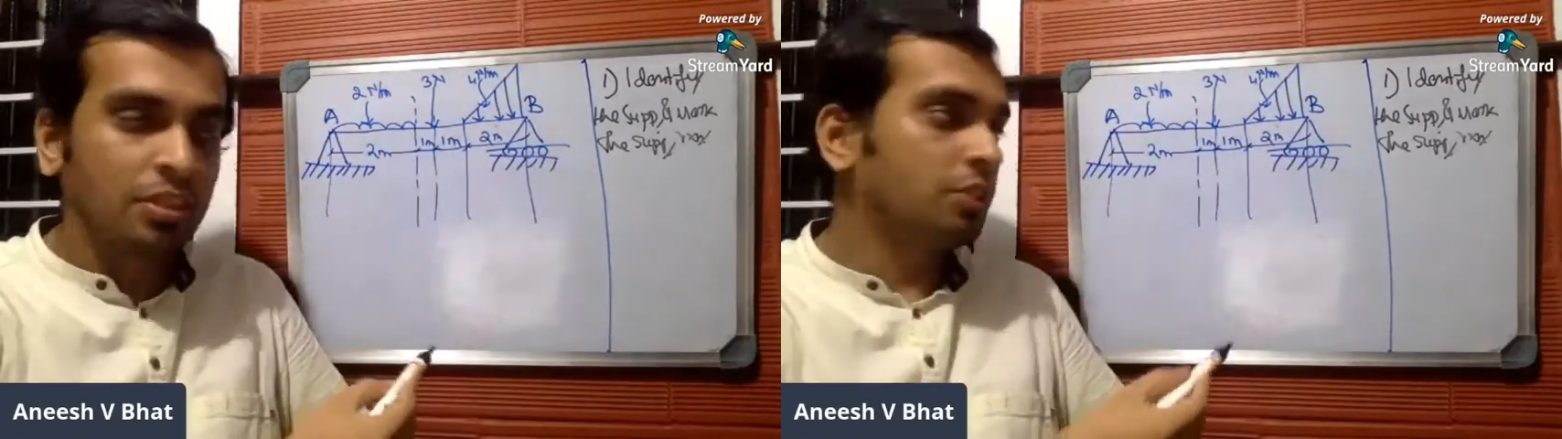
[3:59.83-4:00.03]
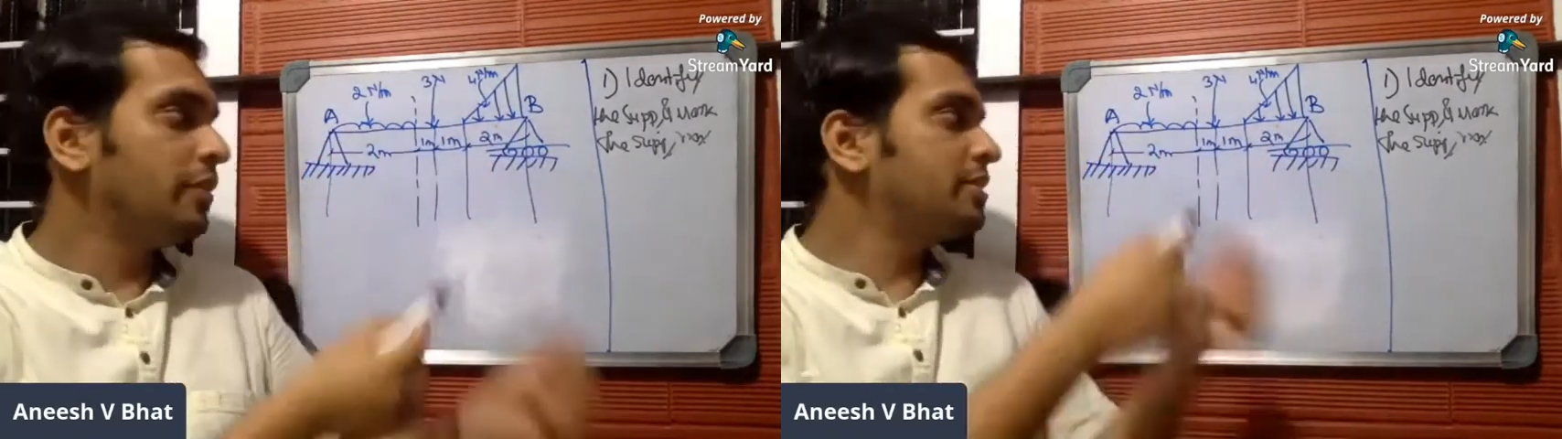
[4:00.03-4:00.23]

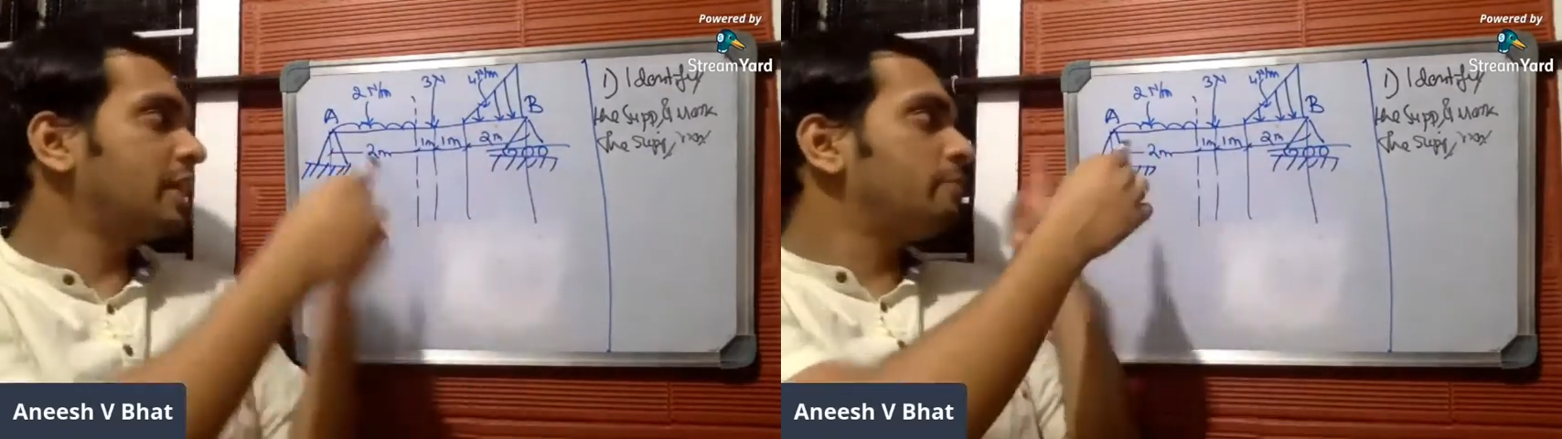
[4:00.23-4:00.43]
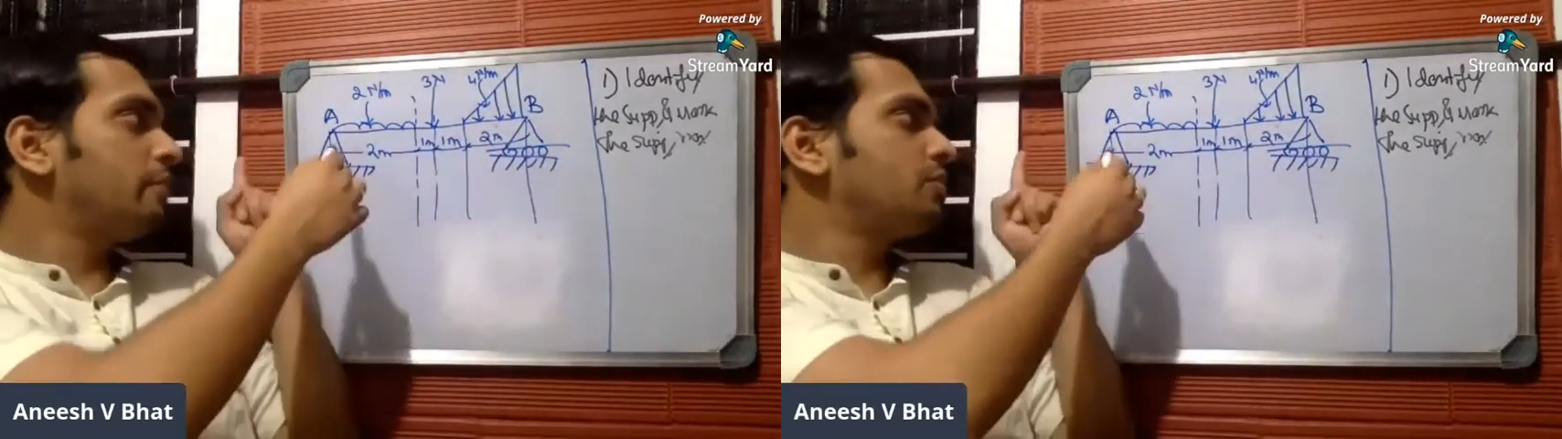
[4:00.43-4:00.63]
So which
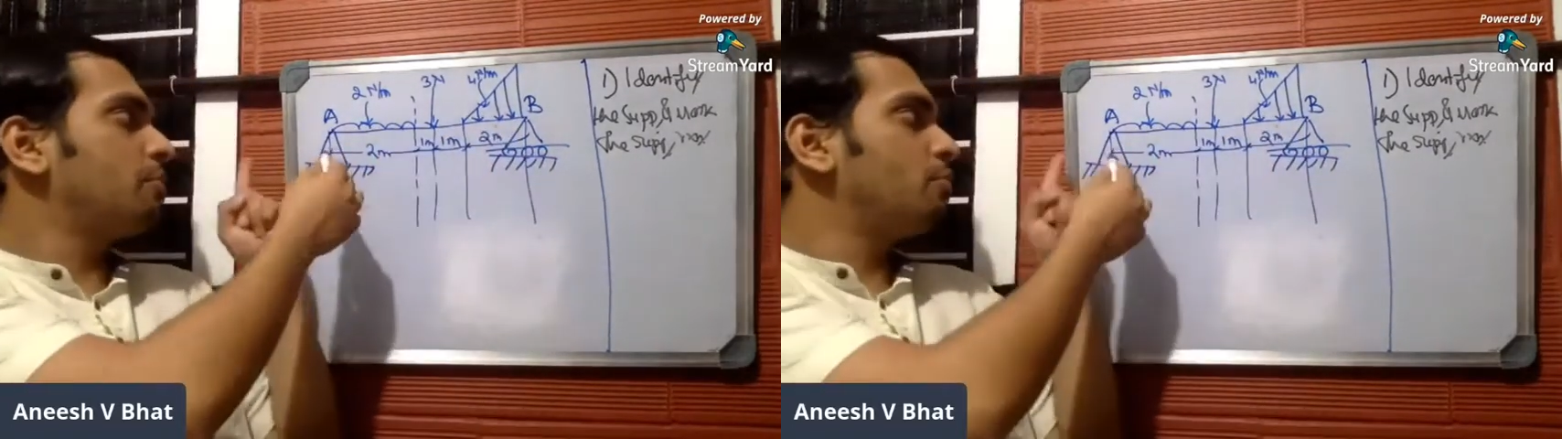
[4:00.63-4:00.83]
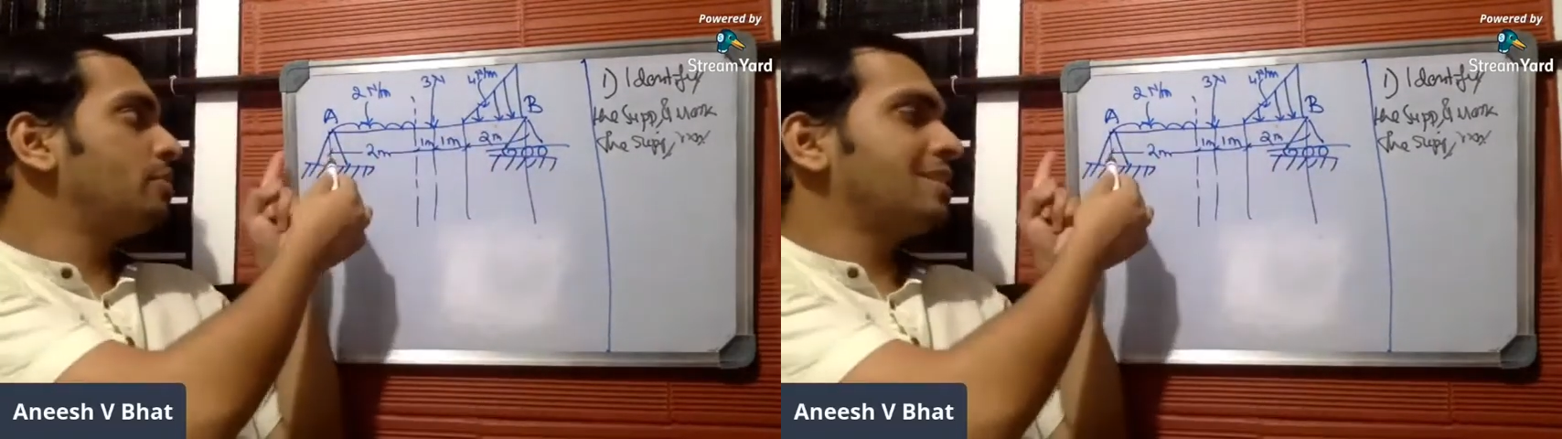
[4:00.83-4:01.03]
type of
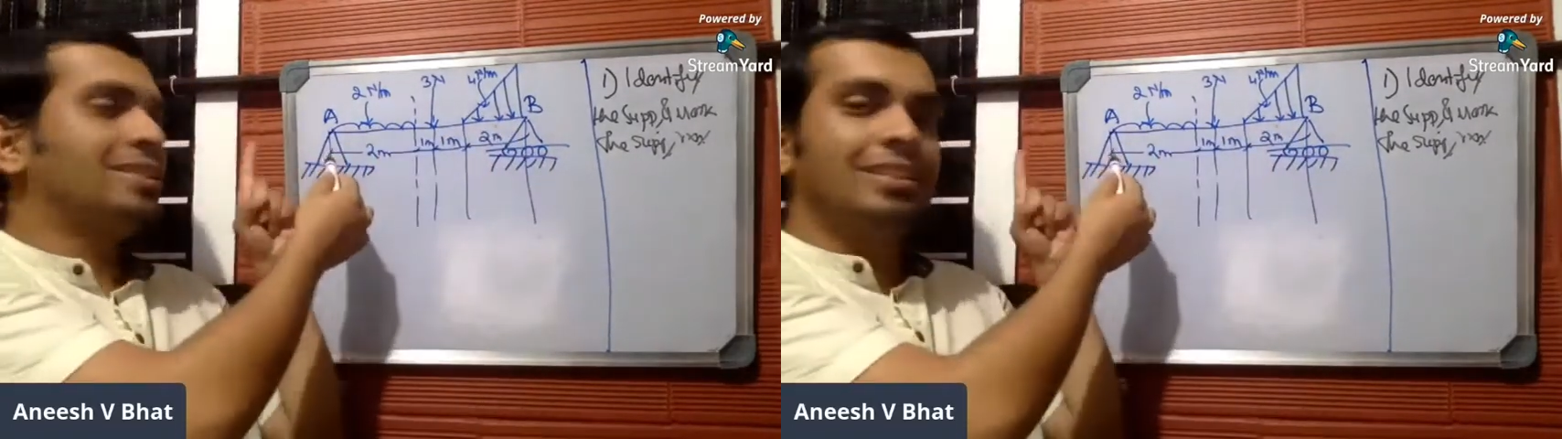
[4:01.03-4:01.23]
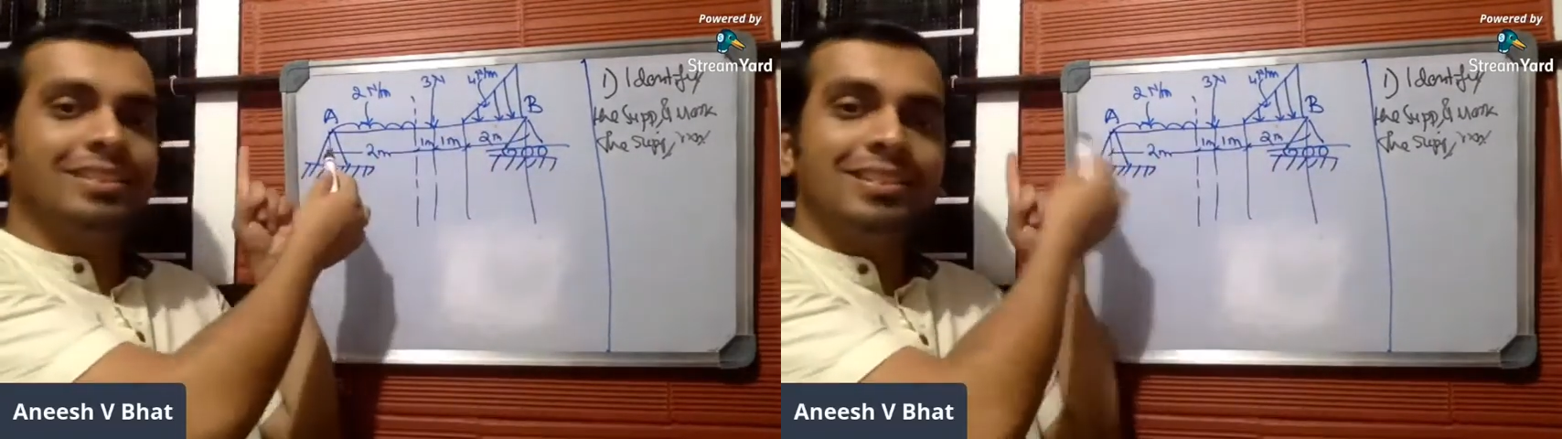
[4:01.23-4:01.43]
support is this?